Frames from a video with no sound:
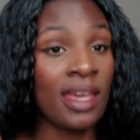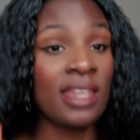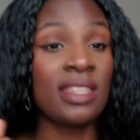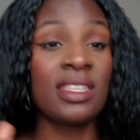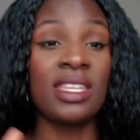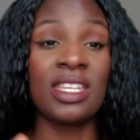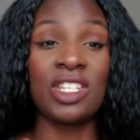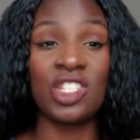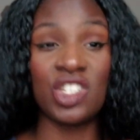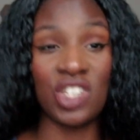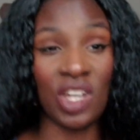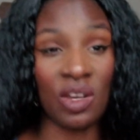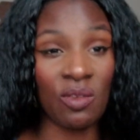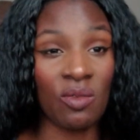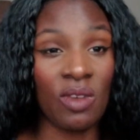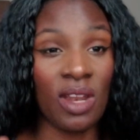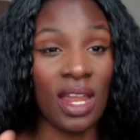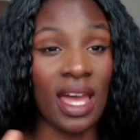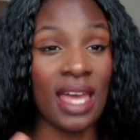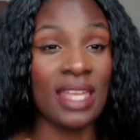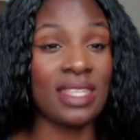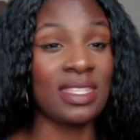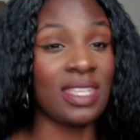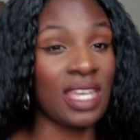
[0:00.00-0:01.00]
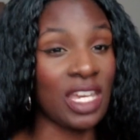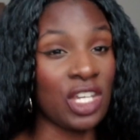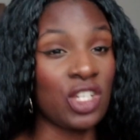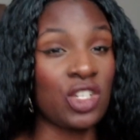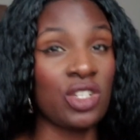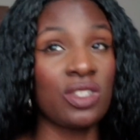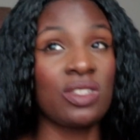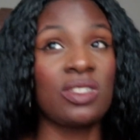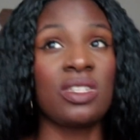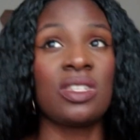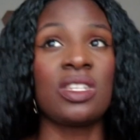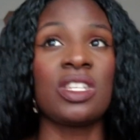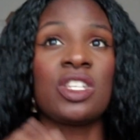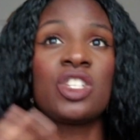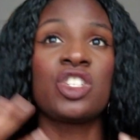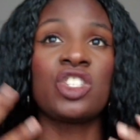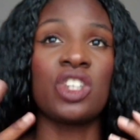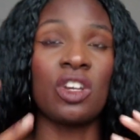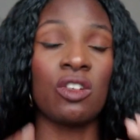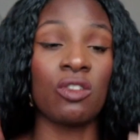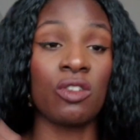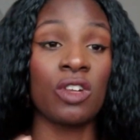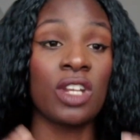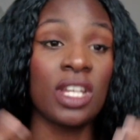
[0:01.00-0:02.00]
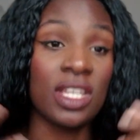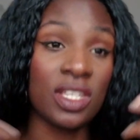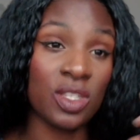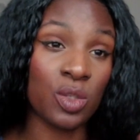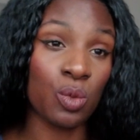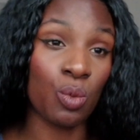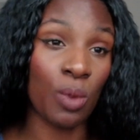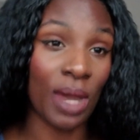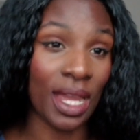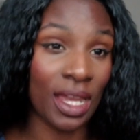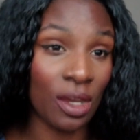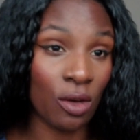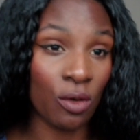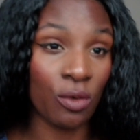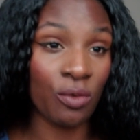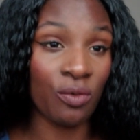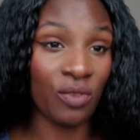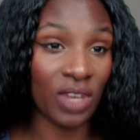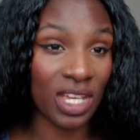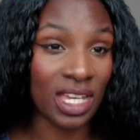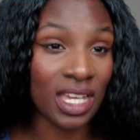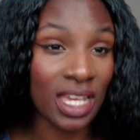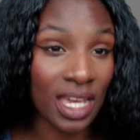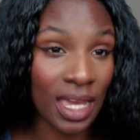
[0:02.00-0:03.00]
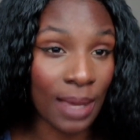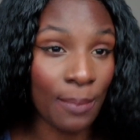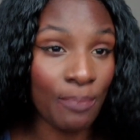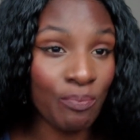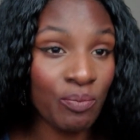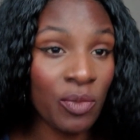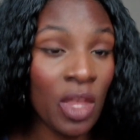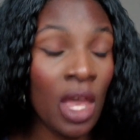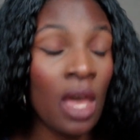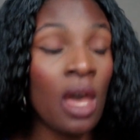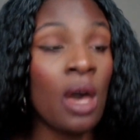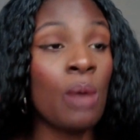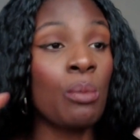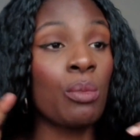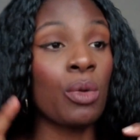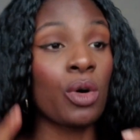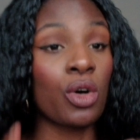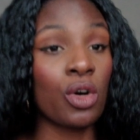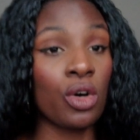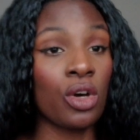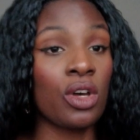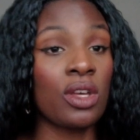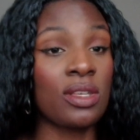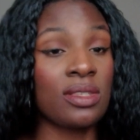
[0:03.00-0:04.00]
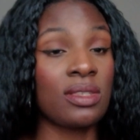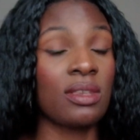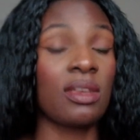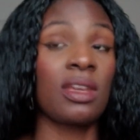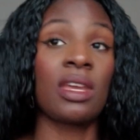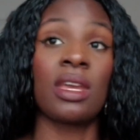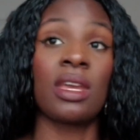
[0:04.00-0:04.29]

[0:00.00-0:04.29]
these generalizations and this generalist way of thinking, because